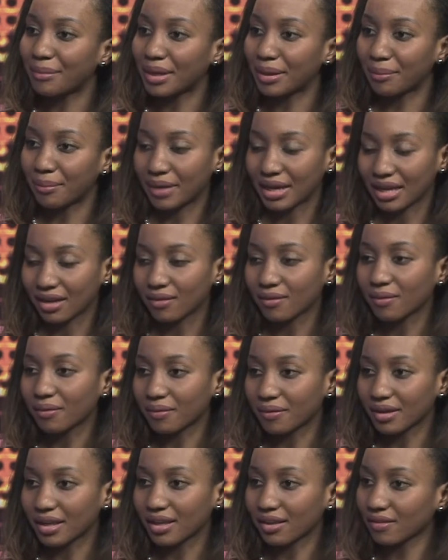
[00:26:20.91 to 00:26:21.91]
and my
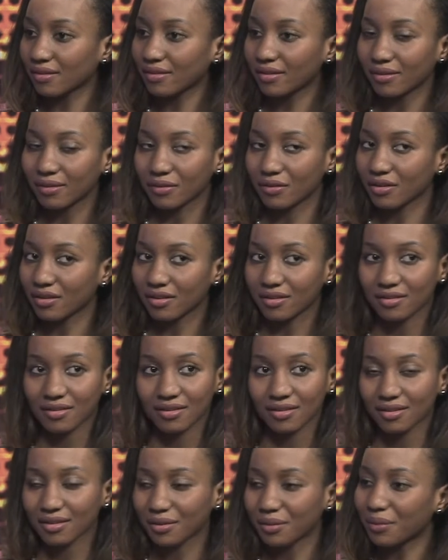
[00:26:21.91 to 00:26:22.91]
goal is to
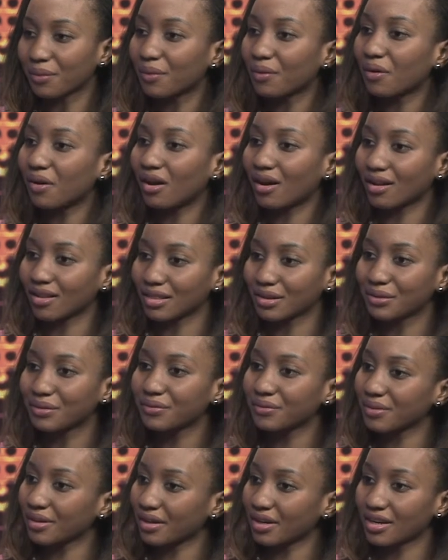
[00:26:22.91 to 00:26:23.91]
just go all
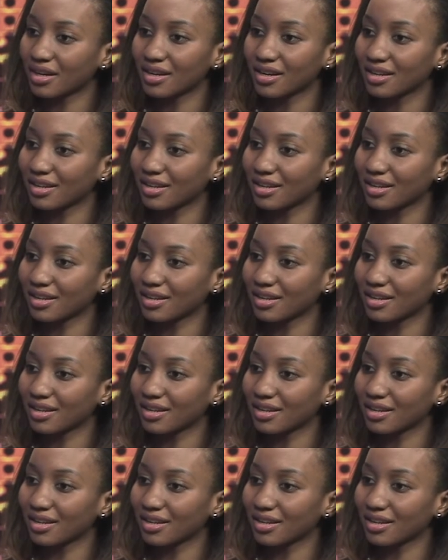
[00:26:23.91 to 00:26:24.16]
over,